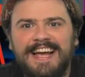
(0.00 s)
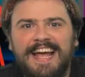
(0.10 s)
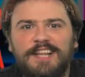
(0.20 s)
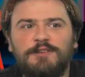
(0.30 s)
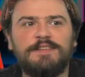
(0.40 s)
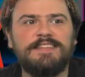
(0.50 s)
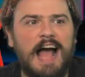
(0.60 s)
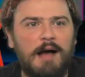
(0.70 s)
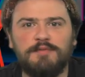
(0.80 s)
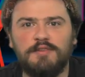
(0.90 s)
It looks
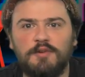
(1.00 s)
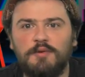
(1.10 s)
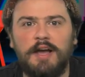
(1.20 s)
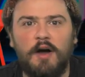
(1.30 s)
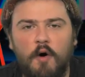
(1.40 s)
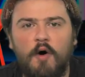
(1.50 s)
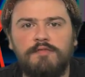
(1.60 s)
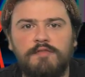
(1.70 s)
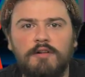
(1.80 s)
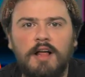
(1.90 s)
absolutely
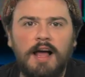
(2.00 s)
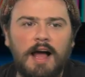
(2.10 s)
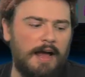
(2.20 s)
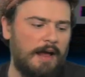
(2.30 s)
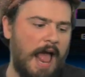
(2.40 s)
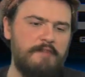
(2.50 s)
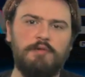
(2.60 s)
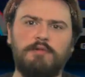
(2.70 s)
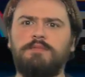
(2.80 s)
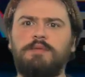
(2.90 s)
awful.
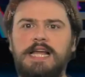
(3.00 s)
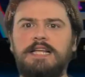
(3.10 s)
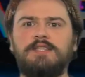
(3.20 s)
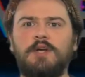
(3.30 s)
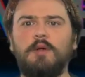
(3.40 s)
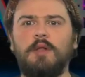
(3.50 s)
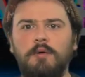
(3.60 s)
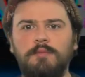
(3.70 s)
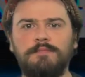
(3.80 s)
Everyone's playing it solo